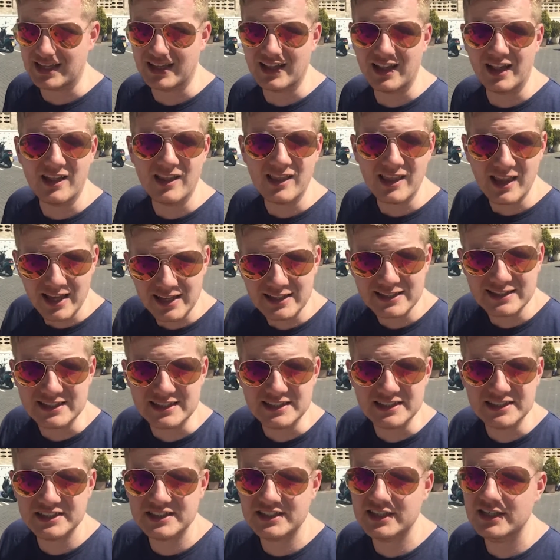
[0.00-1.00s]
at the
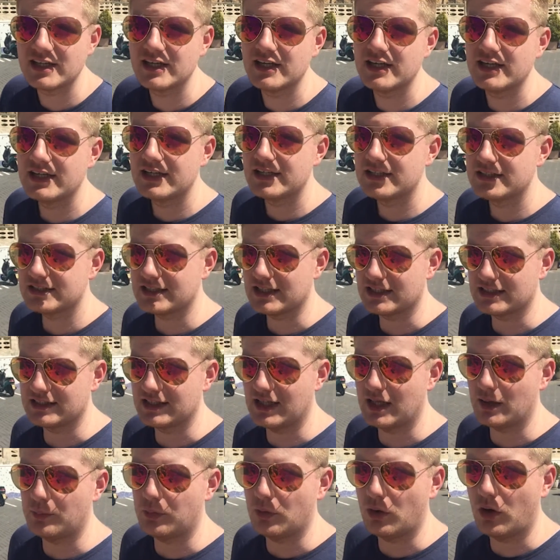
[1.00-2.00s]
latest to get to
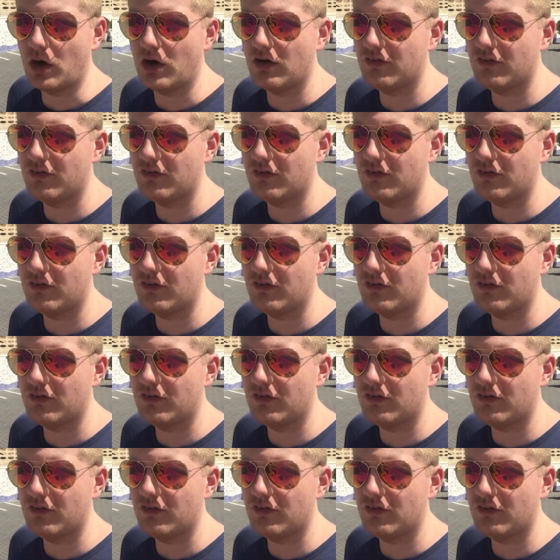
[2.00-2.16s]
the airport.